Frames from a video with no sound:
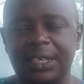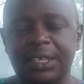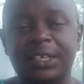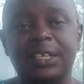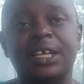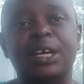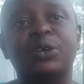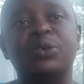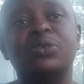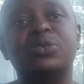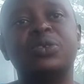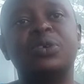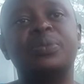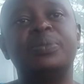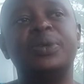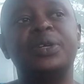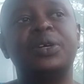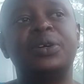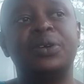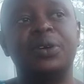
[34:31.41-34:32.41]
It can also
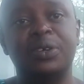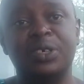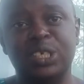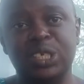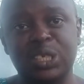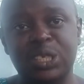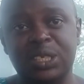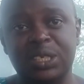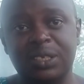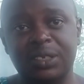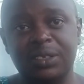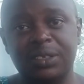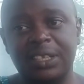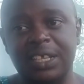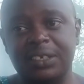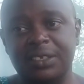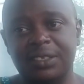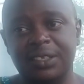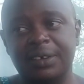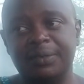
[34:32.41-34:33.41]
be chronic,
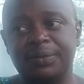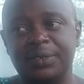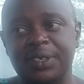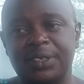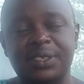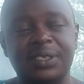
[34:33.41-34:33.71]
that is after